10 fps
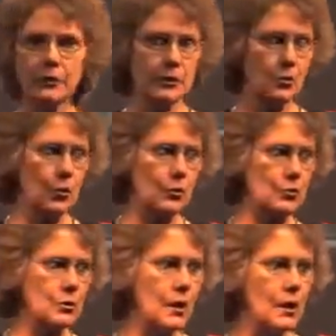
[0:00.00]

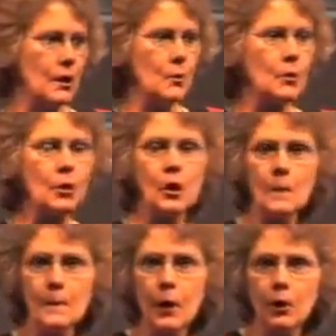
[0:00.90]
disorders
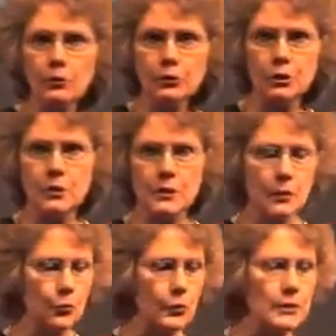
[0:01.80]
compulsions
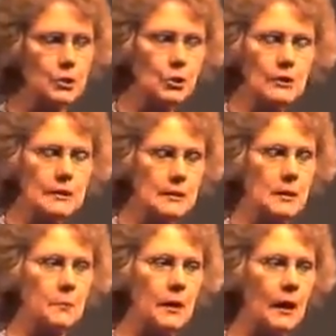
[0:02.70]
and
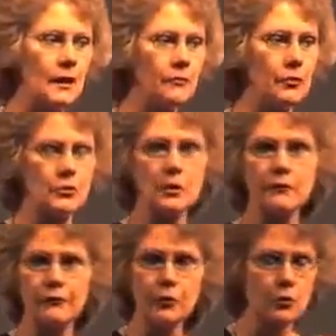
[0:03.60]
ritualistic behaviors,
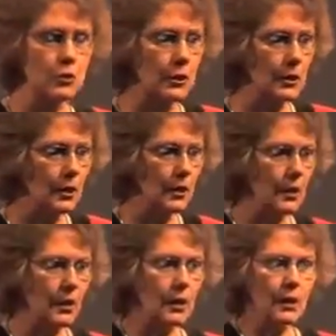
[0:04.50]
confusion,
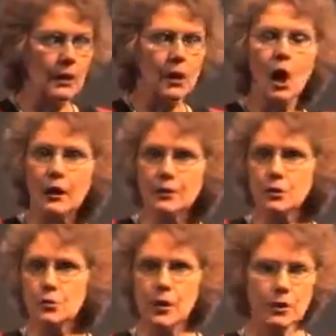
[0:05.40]

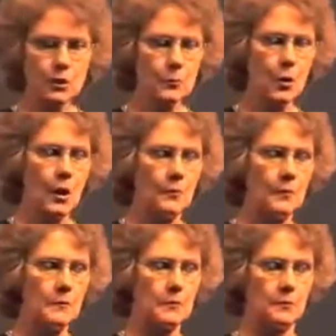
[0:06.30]
concentration
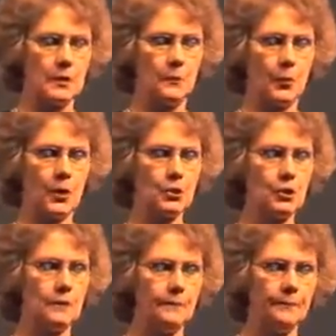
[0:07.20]
problems,
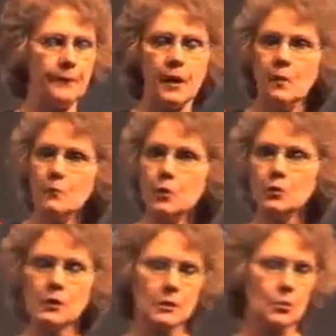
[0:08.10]
depression,
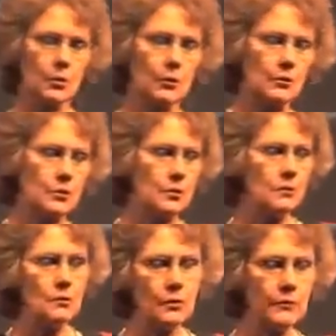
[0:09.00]
mood disorders,
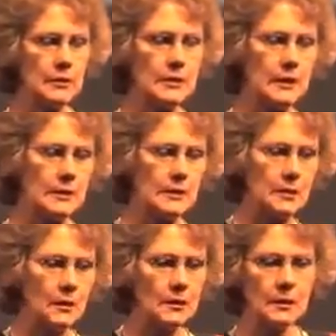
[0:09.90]
nervousness,
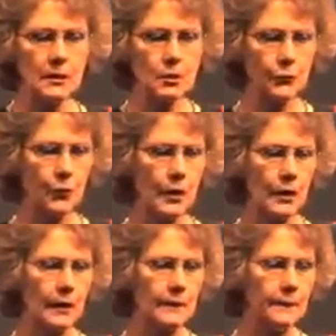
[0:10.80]

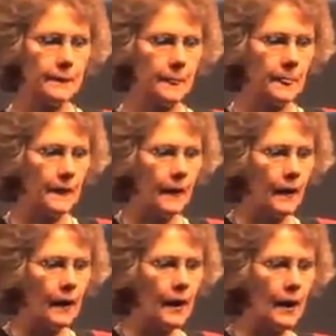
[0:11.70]
schizophrenia,
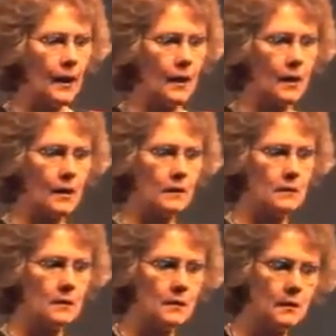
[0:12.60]

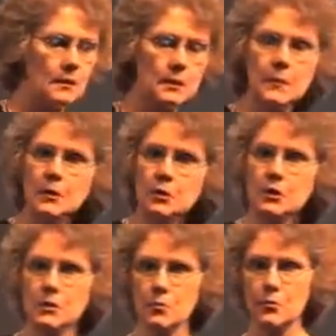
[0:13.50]
and speech
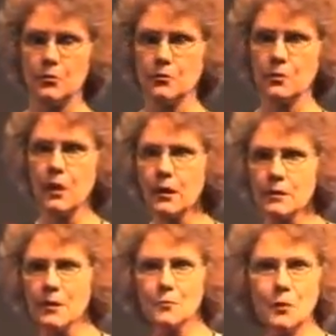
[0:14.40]
disorders. A lot
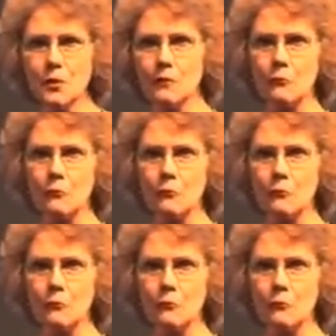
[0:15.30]
of times we don't